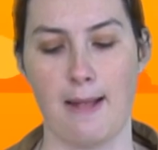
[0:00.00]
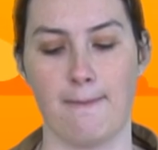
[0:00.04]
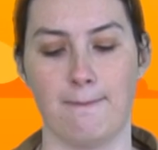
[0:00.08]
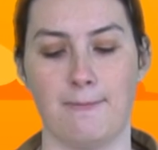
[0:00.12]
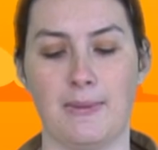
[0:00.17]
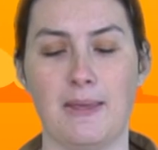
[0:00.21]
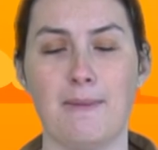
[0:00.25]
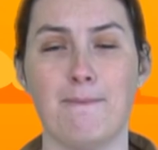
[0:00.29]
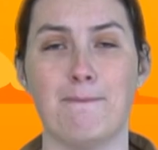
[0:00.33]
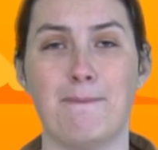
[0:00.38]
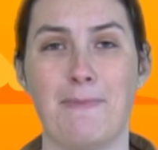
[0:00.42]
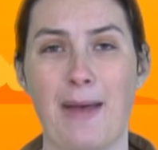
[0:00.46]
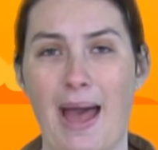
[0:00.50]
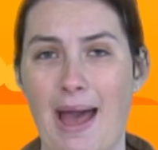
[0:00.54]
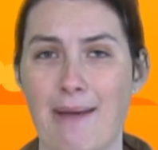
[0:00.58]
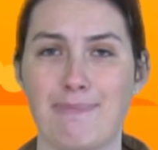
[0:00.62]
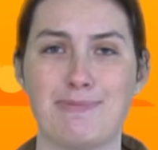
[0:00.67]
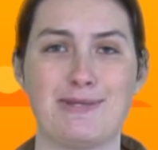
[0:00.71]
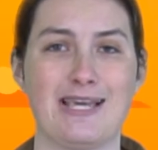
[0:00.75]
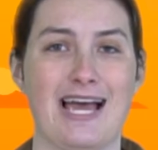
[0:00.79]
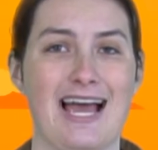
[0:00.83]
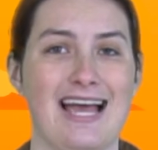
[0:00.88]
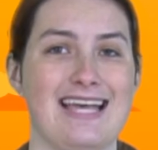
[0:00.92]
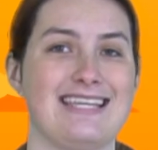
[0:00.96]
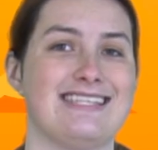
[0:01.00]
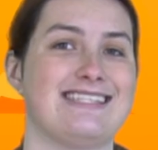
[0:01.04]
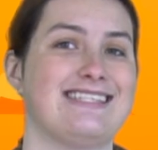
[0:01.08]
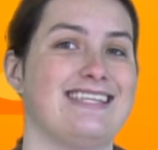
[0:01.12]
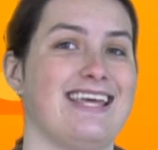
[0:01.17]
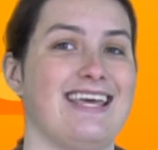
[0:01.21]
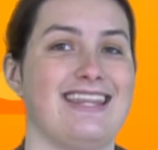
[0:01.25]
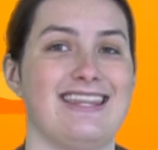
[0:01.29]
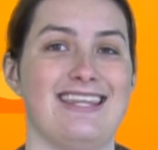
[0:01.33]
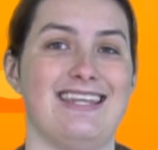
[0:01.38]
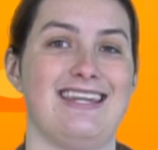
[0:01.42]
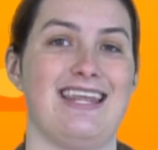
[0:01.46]
Be baptized
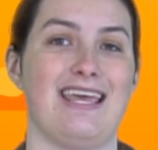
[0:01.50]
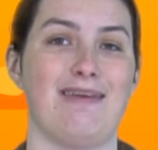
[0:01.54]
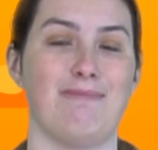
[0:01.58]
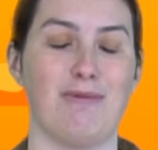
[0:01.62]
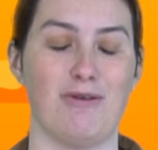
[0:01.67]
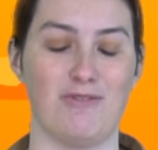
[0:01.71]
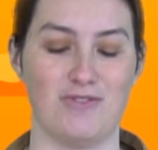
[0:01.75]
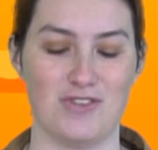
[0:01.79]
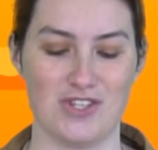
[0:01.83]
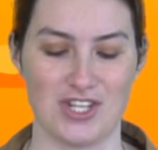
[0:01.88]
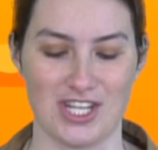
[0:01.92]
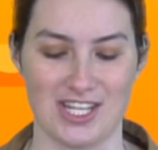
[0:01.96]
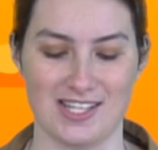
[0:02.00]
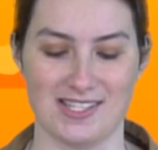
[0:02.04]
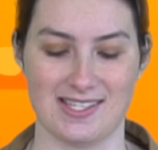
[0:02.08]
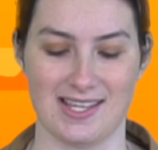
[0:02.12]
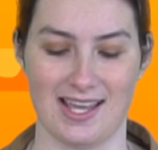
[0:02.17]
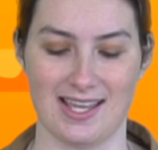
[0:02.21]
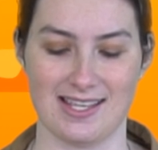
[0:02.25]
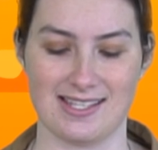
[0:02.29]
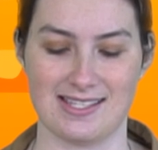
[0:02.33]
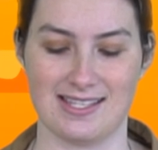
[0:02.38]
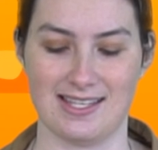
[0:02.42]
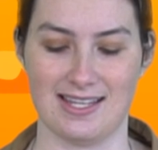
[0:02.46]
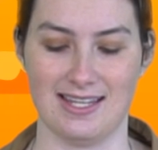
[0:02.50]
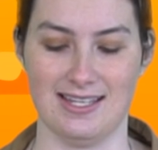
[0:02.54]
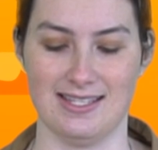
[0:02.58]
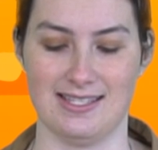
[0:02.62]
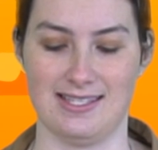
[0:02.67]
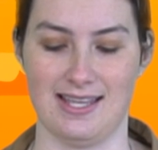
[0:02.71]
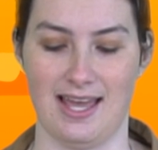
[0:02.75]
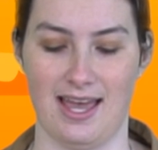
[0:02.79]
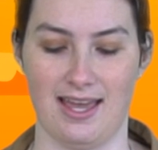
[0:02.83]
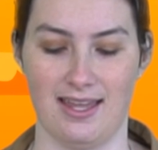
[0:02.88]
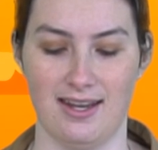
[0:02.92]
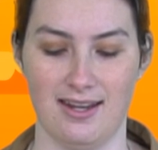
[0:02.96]
in the name of Jesus," he
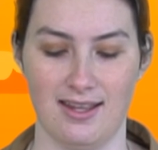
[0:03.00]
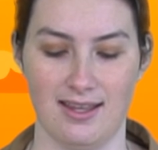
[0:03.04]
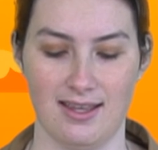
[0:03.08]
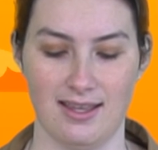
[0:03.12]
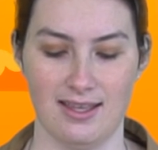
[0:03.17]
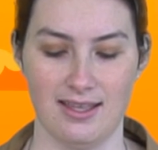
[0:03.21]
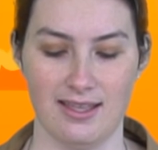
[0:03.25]
said.